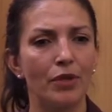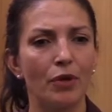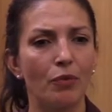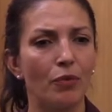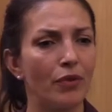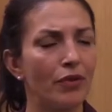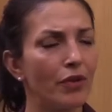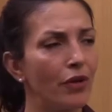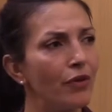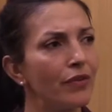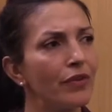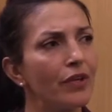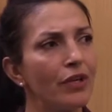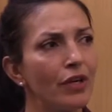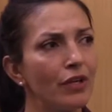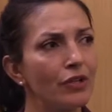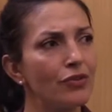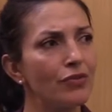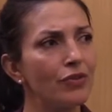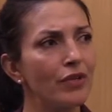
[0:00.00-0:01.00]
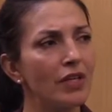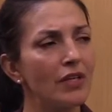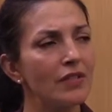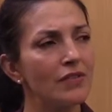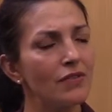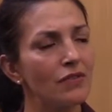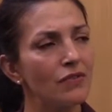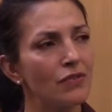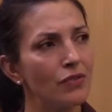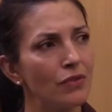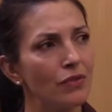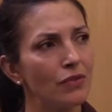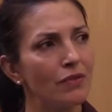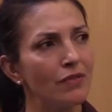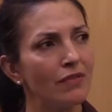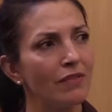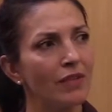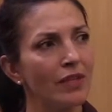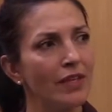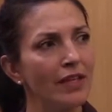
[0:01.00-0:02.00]
they were there in the country as a
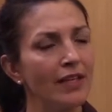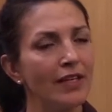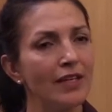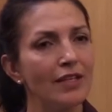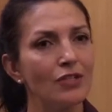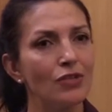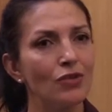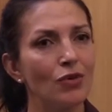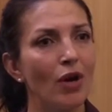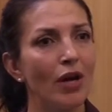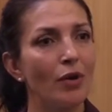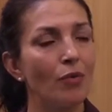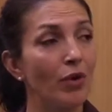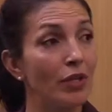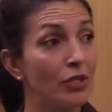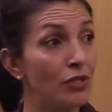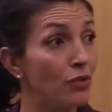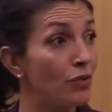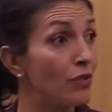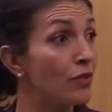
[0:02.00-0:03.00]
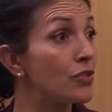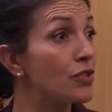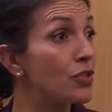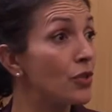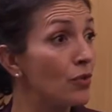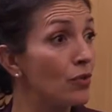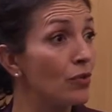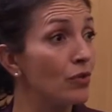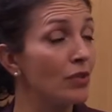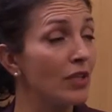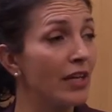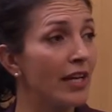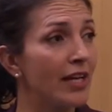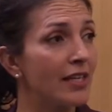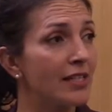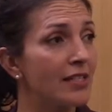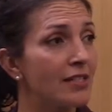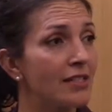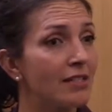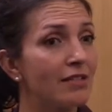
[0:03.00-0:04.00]
student. So I went to their school
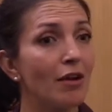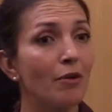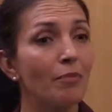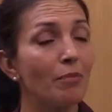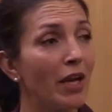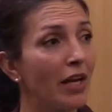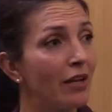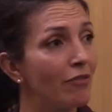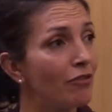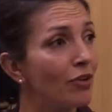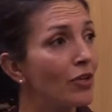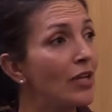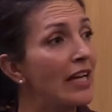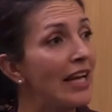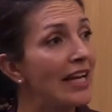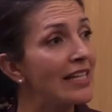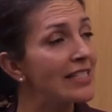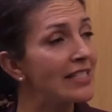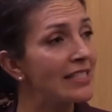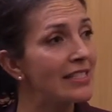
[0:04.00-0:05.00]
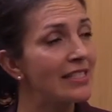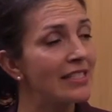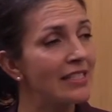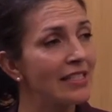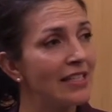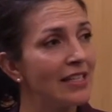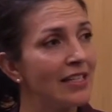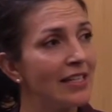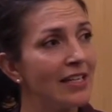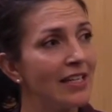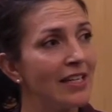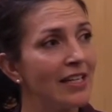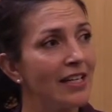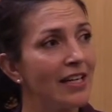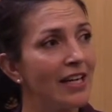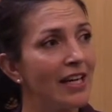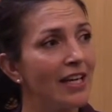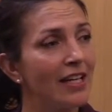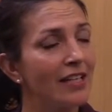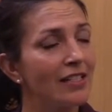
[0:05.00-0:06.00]
and started paying for classes.
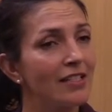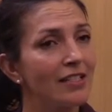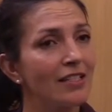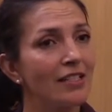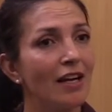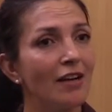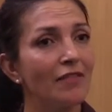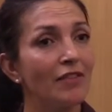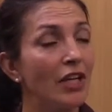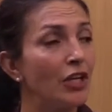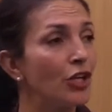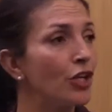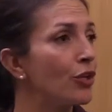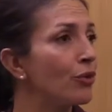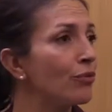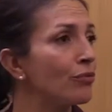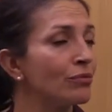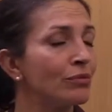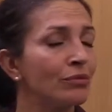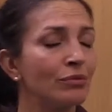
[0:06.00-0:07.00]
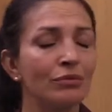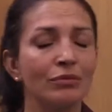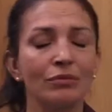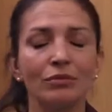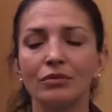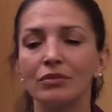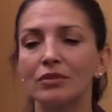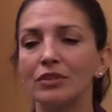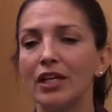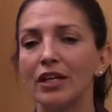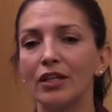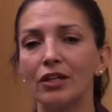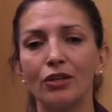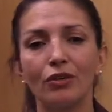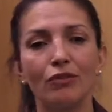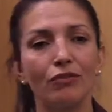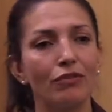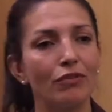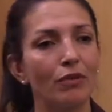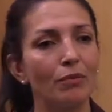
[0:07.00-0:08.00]
And they
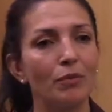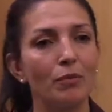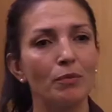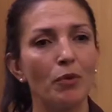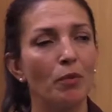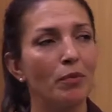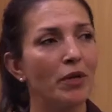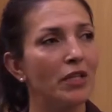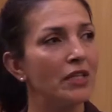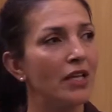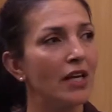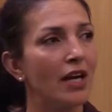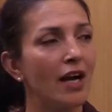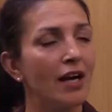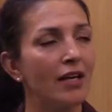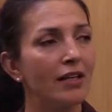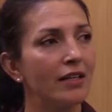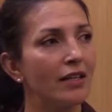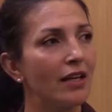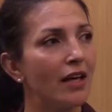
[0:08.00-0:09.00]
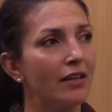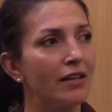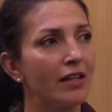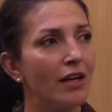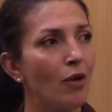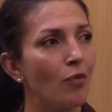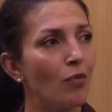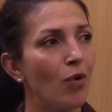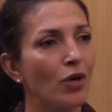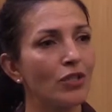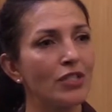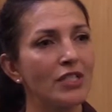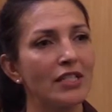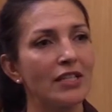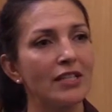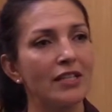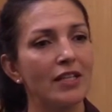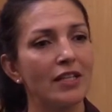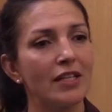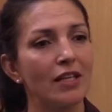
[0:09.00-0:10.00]
knew from the moment that I walked
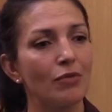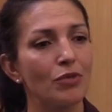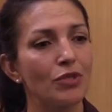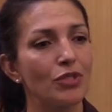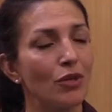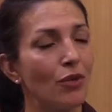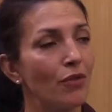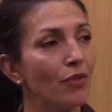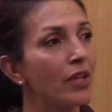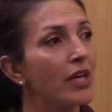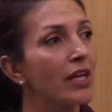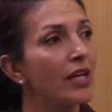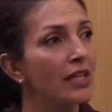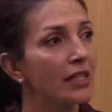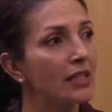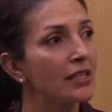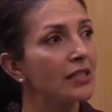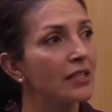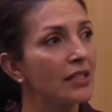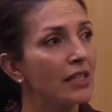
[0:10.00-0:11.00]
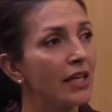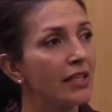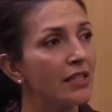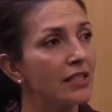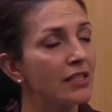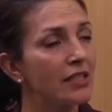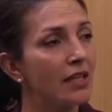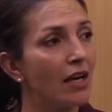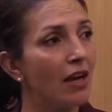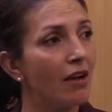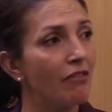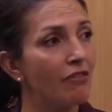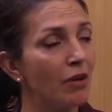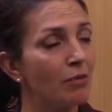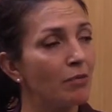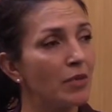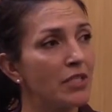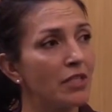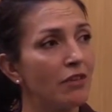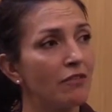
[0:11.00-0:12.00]
in that there was something. That I
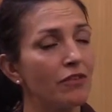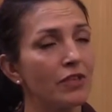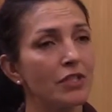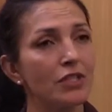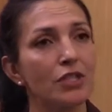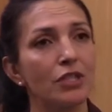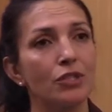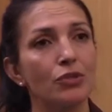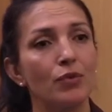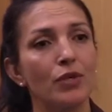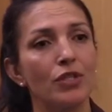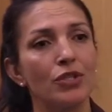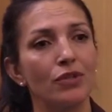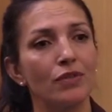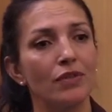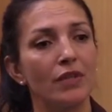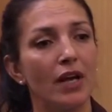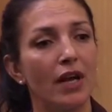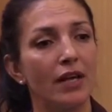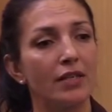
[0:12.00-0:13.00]
found myself in a situation